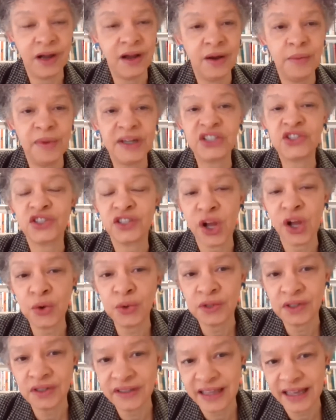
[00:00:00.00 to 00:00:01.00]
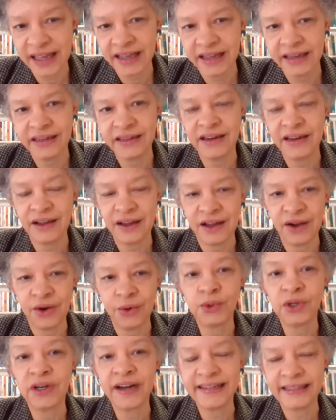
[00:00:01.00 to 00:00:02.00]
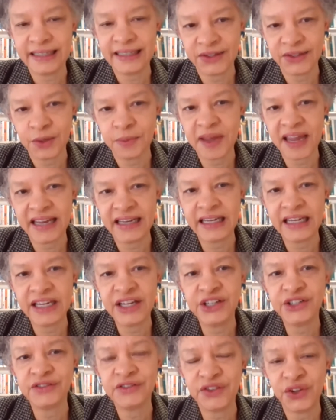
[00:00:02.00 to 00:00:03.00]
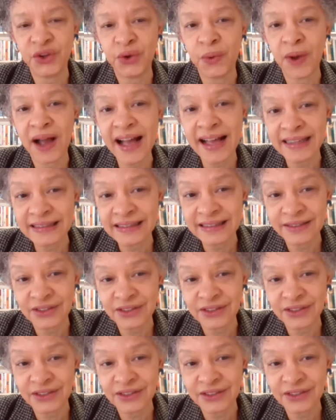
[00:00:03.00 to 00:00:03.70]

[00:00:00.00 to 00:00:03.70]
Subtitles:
much slower than we're anticipating here in the US.